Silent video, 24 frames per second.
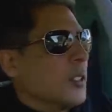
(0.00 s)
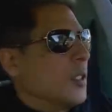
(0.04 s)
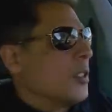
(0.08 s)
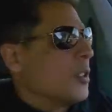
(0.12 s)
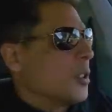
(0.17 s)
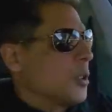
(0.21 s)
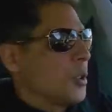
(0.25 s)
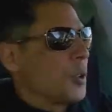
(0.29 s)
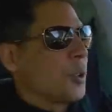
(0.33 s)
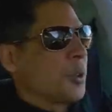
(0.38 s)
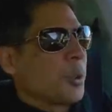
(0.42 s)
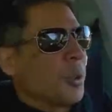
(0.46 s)

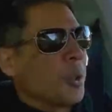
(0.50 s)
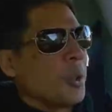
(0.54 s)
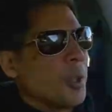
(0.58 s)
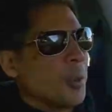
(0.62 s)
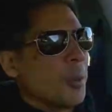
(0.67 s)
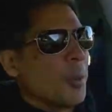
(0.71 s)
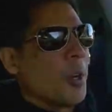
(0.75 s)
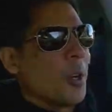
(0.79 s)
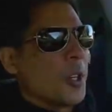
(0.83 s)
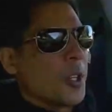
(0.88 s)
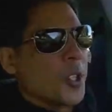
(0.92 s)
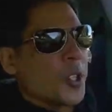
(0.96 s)
goes through the
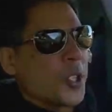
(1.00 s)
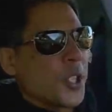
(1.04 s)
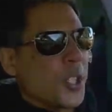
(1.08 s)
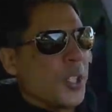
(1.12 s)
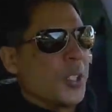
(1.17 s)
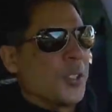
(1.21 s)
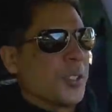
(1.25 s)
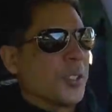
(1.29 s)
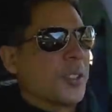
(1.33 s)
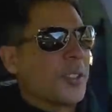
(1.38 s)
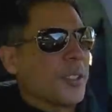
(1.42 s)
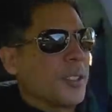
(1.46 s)

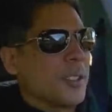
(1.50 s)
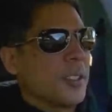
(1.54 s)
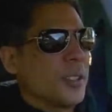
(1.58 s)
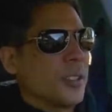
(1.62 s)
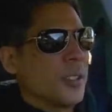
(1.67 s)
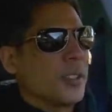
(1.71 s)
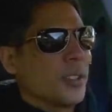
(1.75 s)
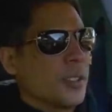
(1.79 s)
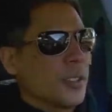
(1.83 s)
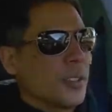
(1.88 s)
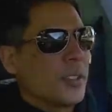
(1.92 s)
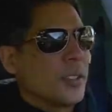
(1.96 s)
marshes.
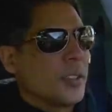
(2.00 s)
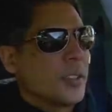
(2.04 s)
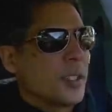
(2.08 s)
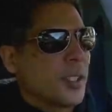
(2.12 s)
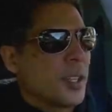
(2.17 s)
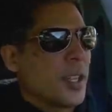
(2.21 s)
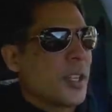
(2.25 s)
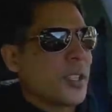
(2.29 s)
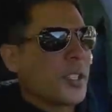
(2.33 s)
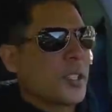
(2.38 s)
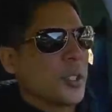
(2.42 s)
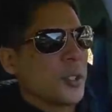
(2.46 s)
It's a
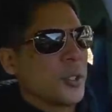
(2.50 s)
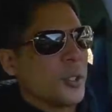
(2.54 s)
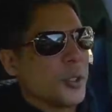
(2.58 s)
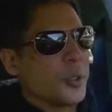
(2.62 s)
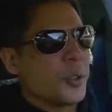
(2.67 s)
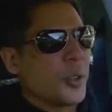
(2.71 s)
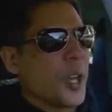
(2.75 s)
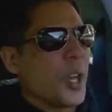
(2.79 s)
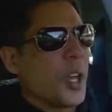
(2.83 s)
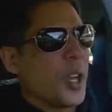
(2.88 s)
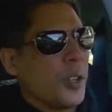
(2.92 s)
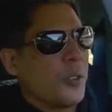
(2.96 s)
nice little
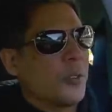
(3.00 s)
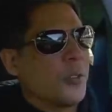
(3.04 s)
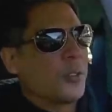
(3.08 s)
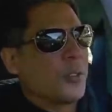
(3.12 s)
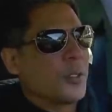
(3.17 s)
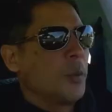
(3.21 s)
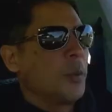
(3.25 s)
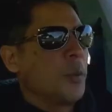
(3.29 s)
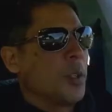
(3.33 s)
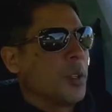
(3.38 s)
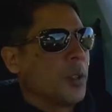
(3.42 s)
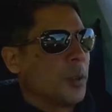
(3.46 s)
drive.
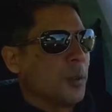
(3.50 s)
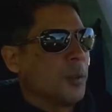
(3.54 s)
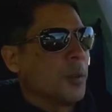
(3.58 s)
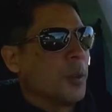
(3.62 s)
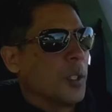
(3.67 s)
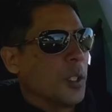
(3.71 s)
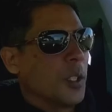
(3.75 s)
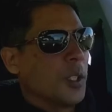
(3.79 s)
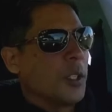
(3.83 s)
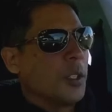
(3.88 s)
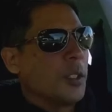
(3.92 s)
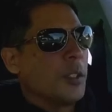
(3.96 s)
You can
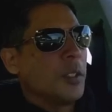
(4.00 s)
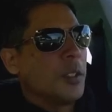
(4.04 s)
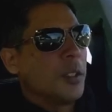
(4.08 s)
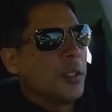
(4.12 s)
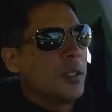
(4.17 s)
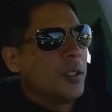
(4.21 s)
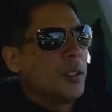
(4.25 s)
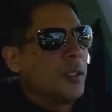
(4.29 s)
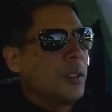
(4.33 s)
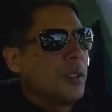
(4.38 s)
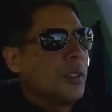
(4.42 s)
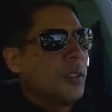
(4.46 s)
really
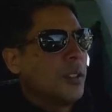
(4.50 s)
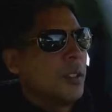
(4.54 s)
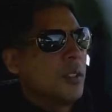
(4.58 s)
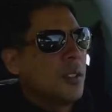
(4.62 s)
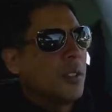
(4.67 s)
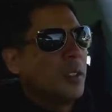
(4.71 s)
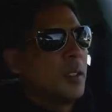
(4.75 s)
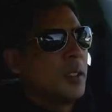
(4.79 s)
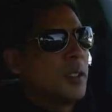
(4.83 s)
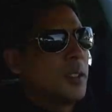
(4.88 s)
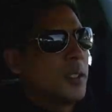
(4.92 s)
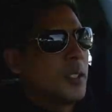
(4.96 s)

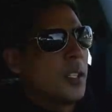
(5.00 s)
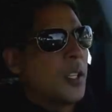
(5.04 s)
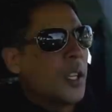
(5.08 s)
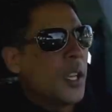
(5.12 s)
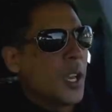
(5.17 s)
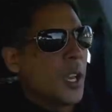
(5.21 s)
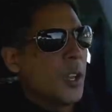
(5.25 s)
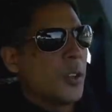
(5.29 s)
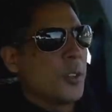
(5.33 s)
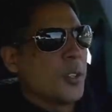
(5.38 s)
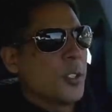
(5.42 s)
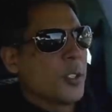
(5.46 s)
see
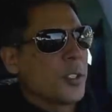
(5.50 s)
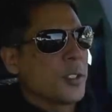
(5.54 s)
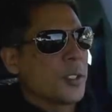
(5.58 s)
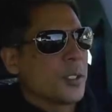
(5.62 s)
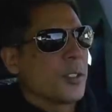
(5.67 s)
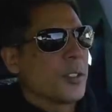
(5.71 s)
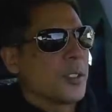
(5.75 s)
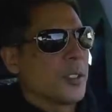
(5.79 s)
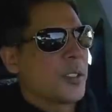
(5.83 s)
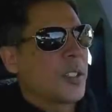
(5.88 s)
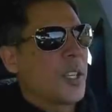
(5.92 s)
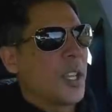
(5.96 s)
how
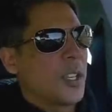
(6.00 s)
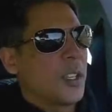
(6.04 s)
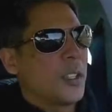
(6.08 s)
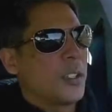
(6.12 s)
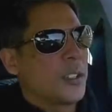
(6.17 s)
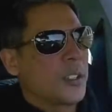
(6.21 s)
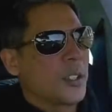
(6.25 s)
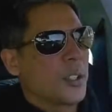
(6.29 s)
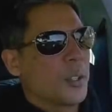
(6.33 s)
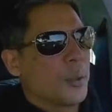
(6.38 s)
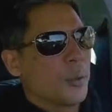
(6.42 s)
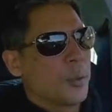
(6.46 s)
this is taking
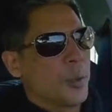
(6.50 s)
to the